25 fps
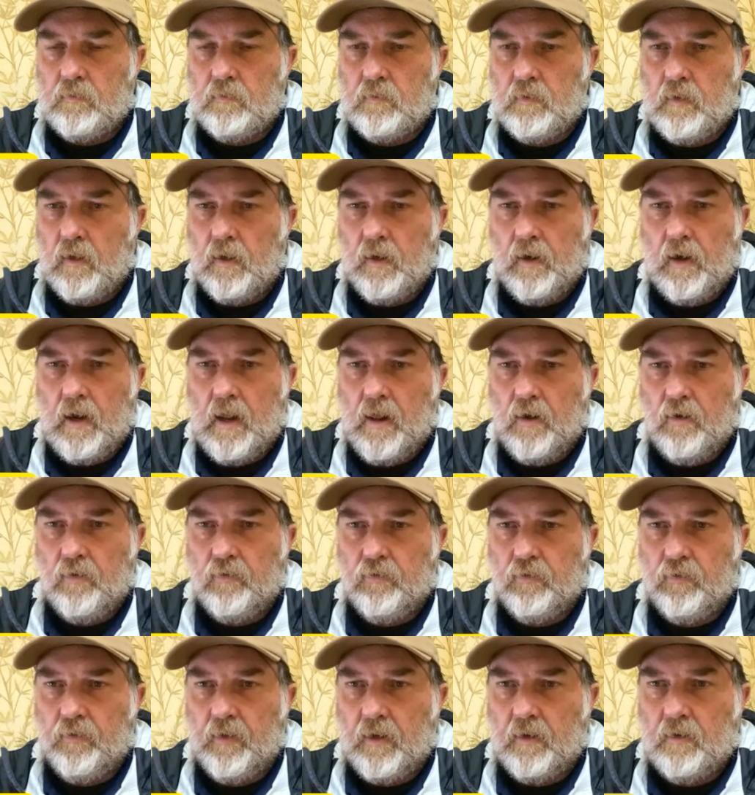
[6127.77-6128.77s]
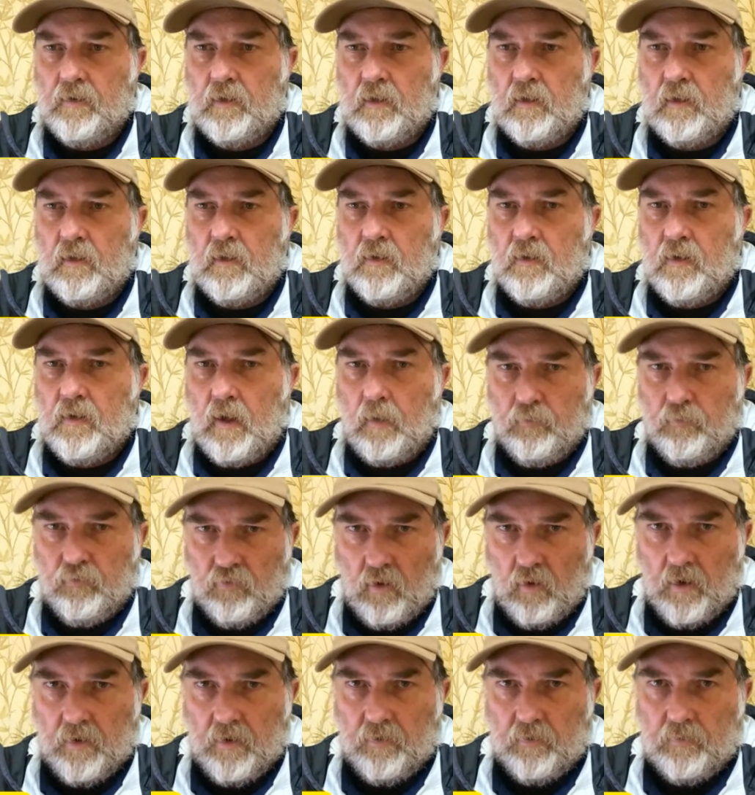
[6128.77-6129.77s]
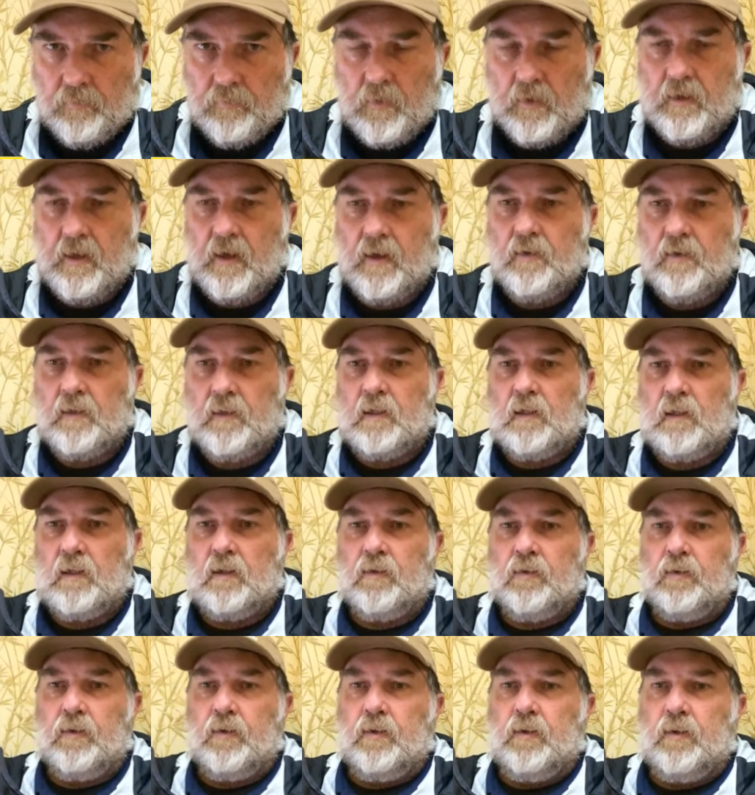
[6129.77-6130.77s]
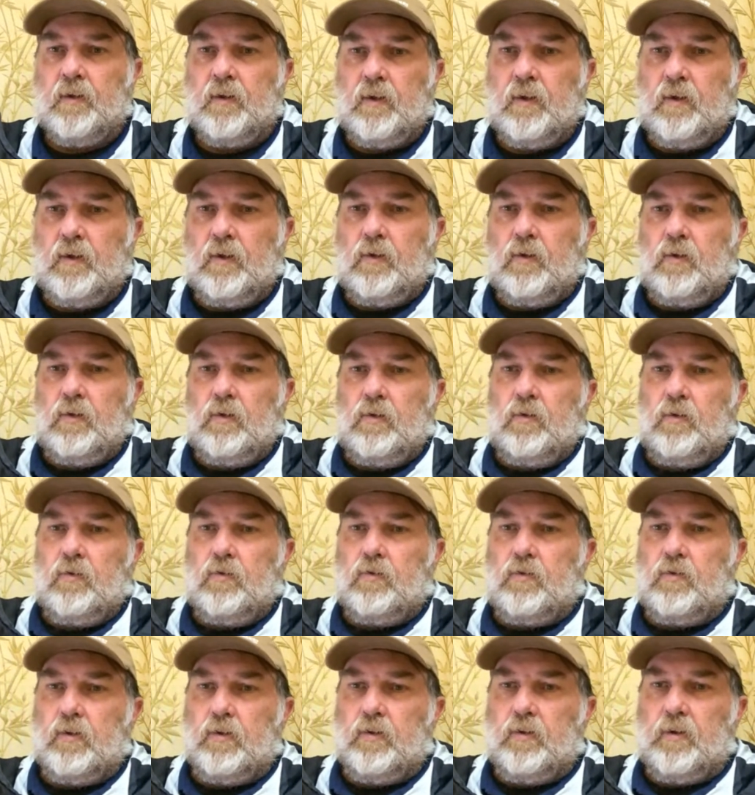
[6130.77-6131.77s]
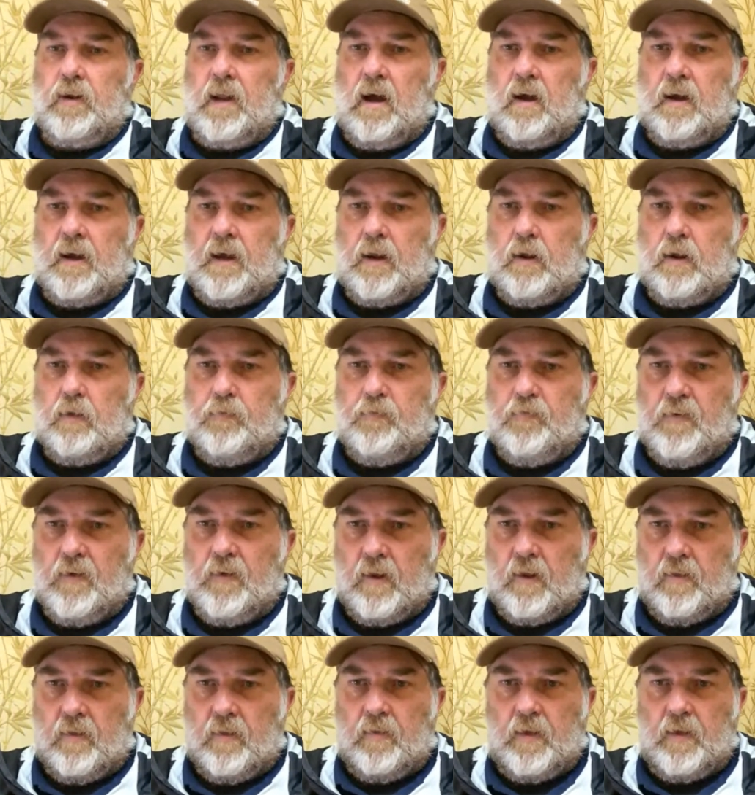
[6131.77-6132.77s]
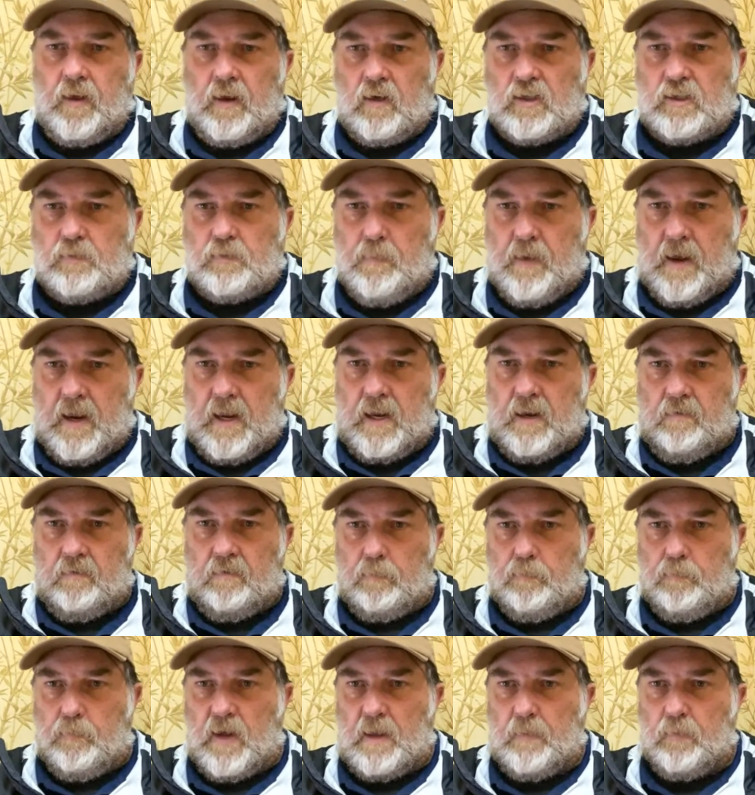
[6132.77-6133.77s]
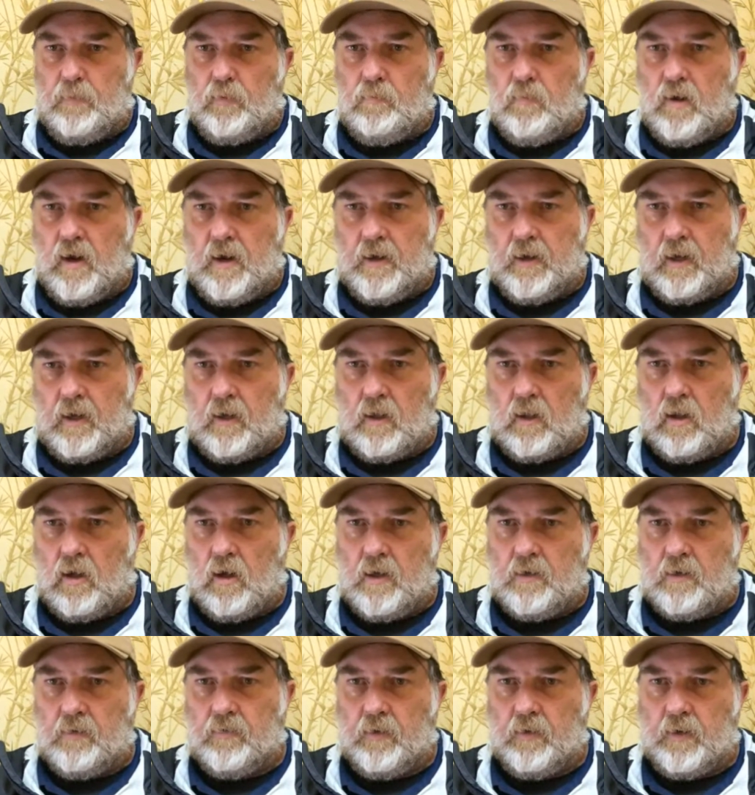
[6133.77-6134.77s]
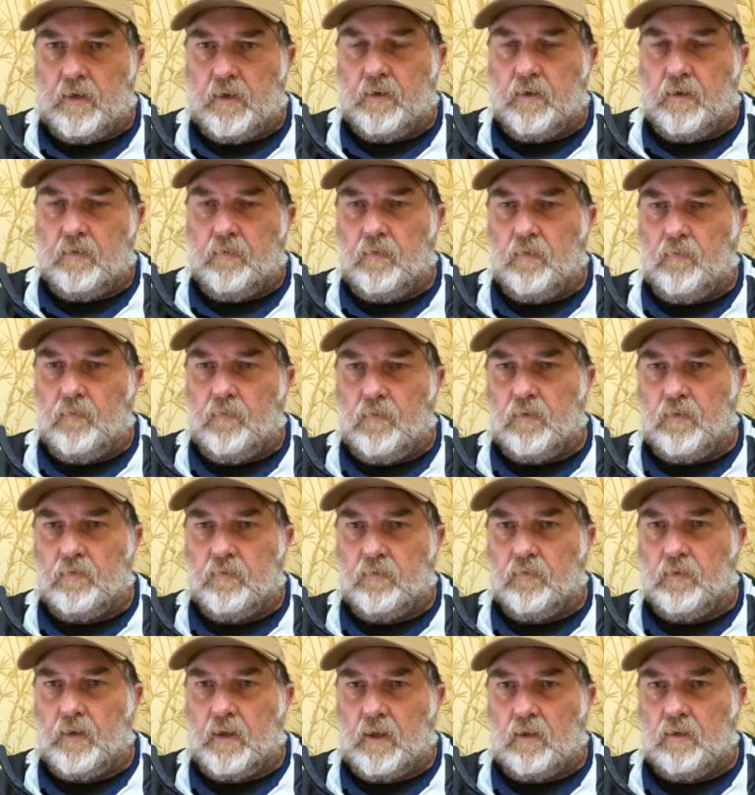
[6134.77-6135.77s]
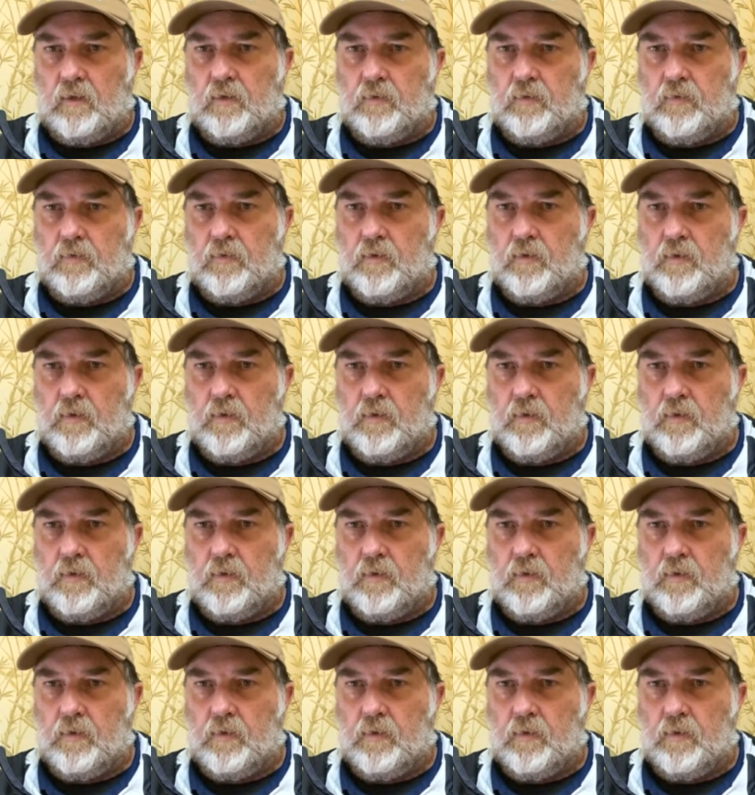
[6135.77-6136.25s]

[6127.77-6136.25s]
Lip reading: I don't know how to do that. I'm trying to. Okay. Do you now get a feeling that the English media and people might incline to India versus England